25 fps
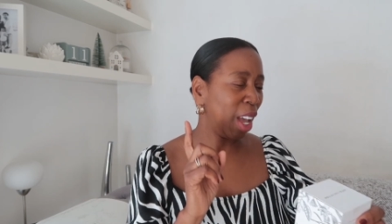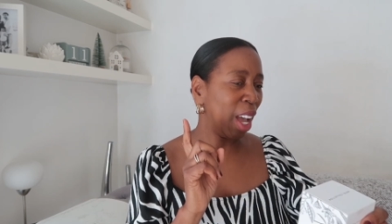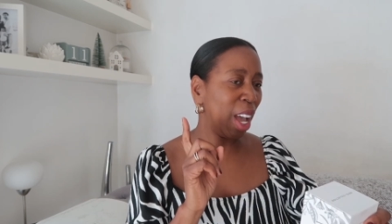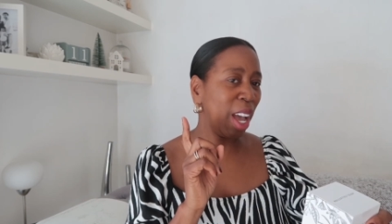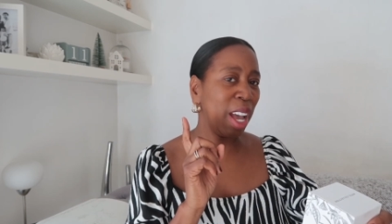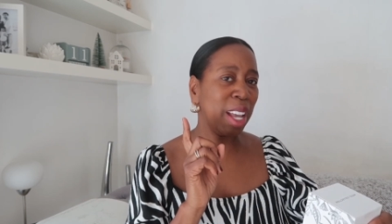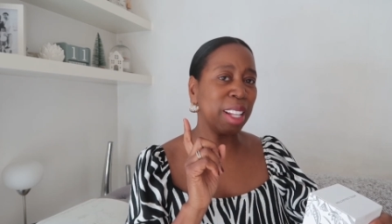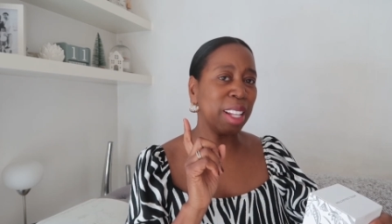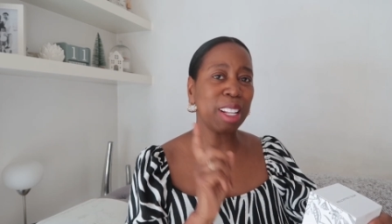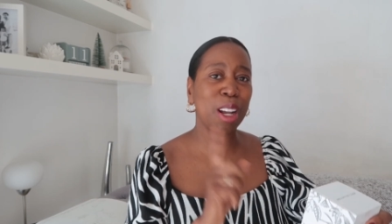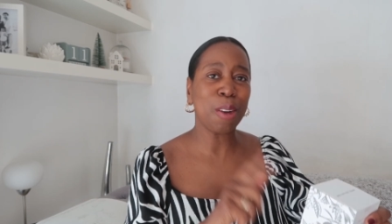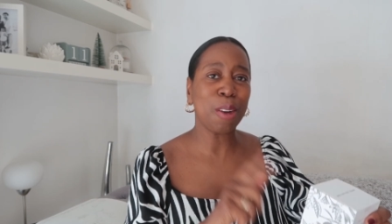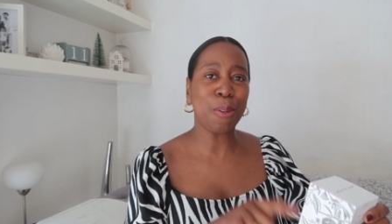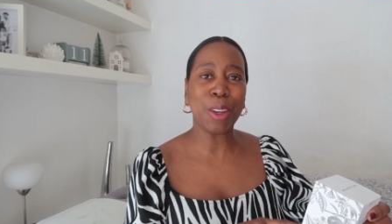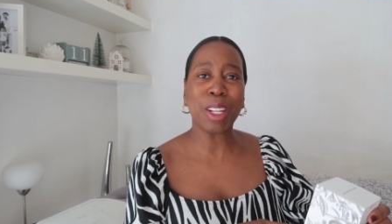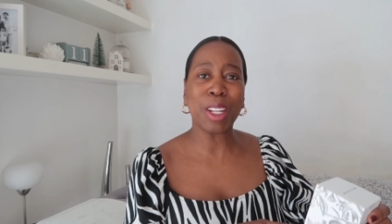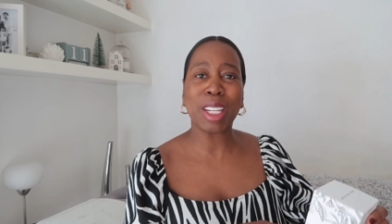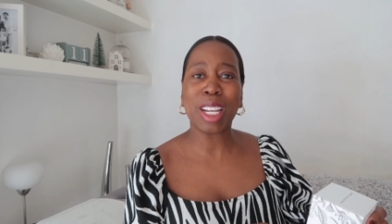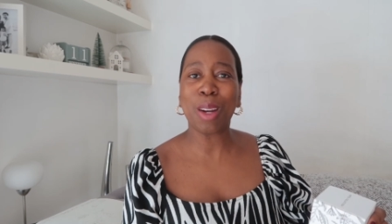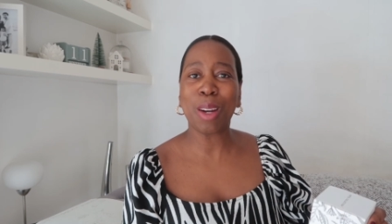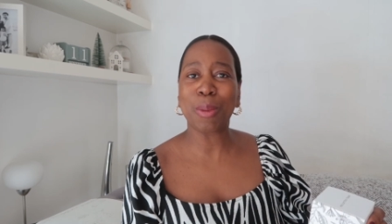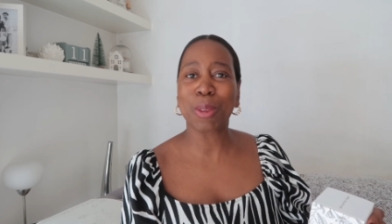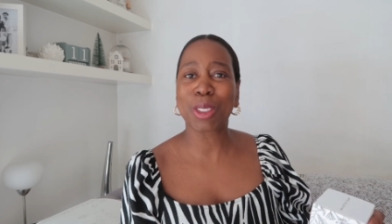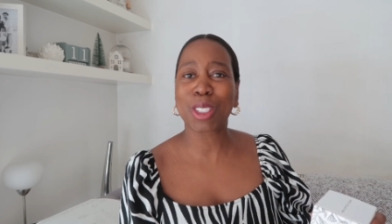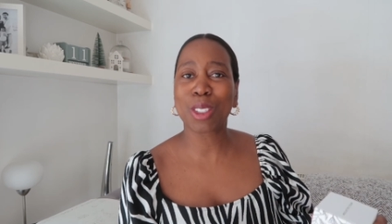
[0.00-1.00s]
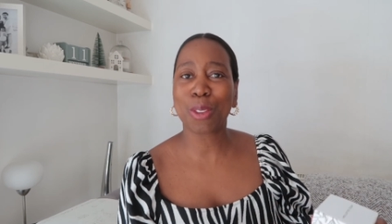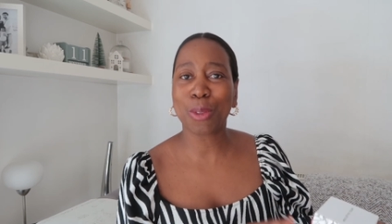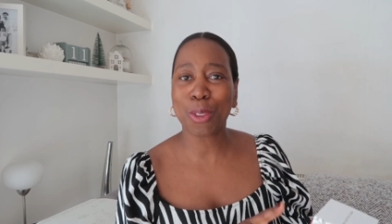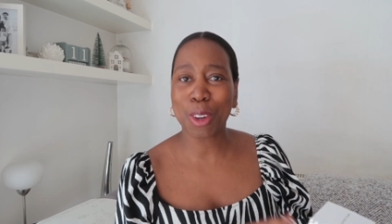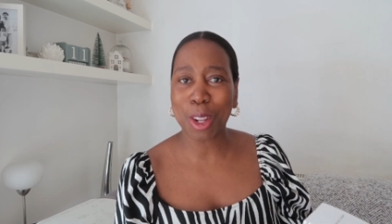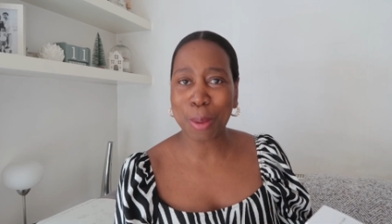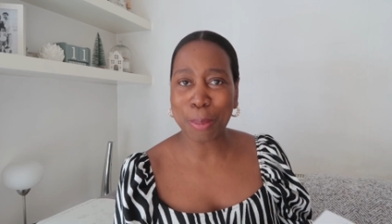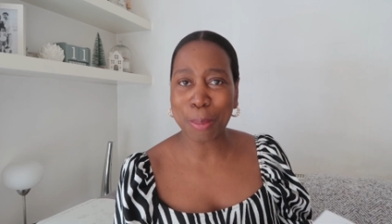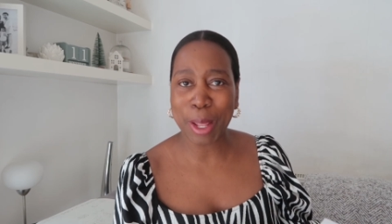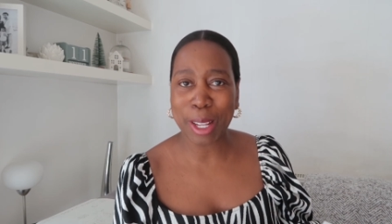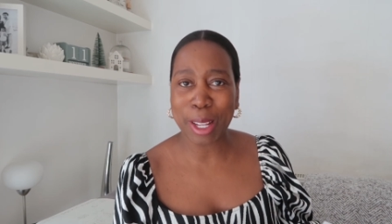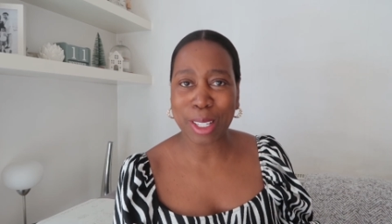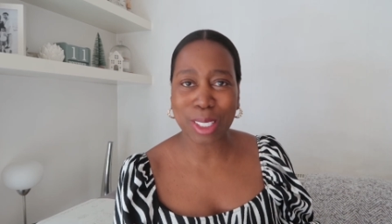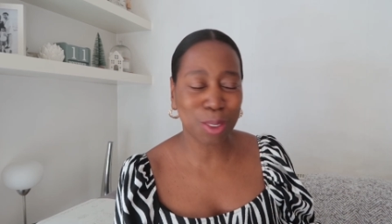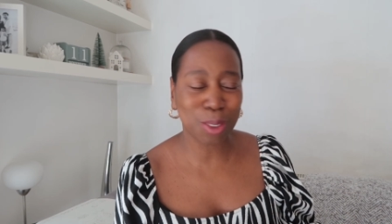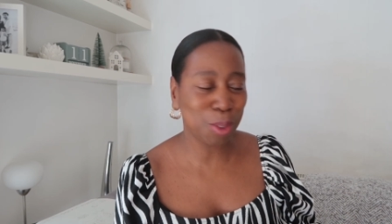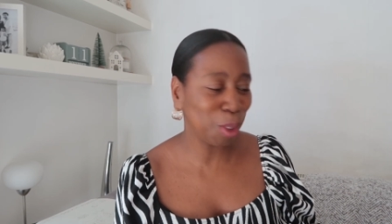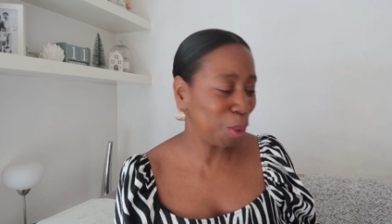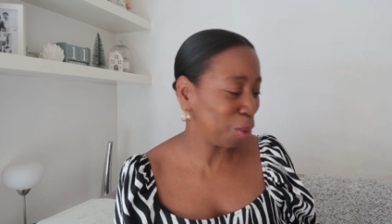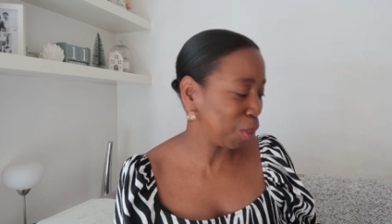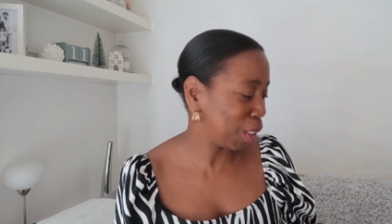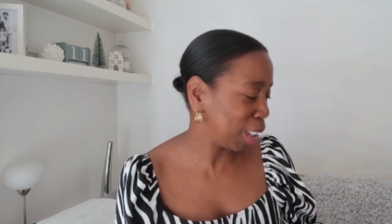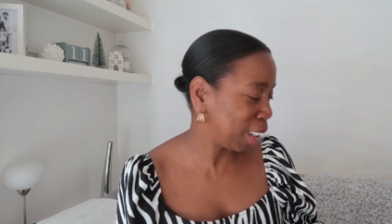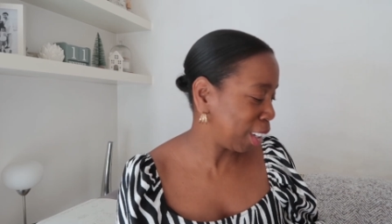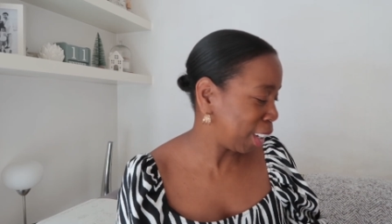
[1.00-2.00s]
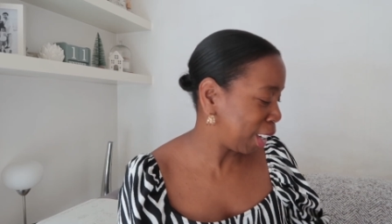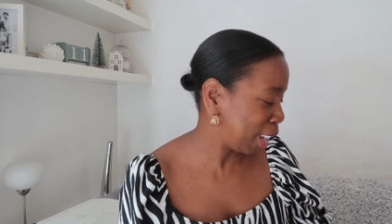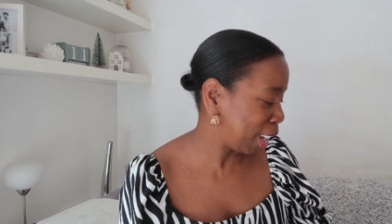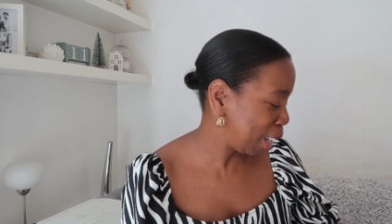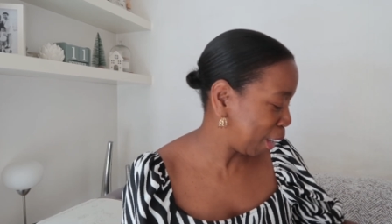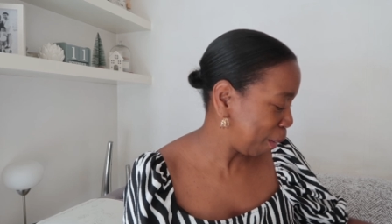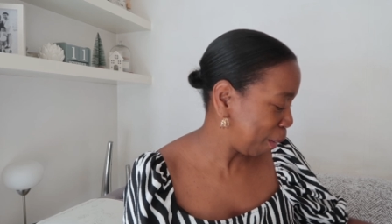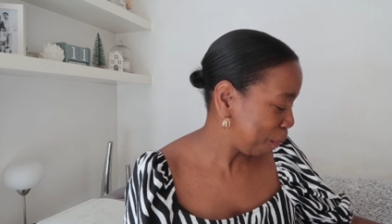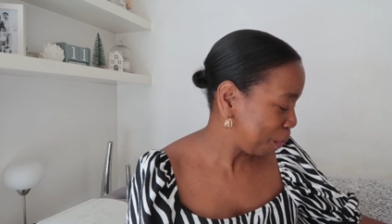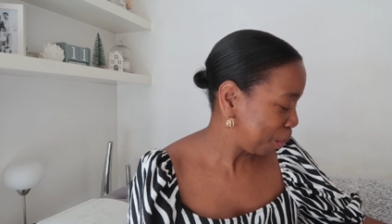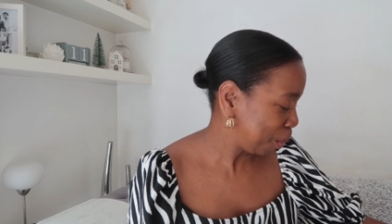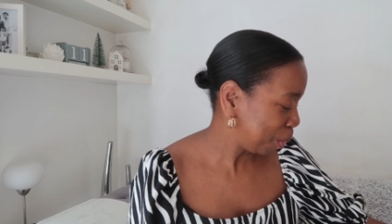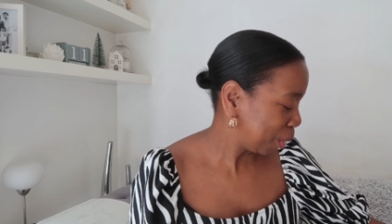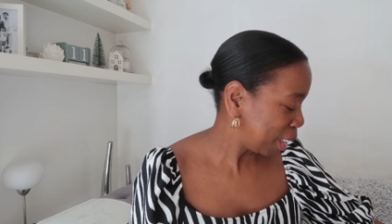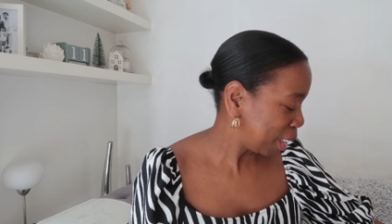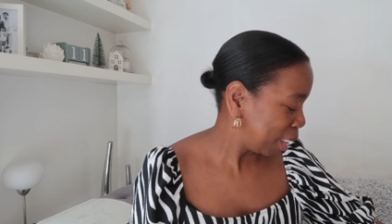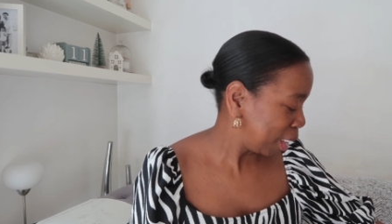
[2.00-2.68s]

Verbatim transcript: And I think that was £3.59.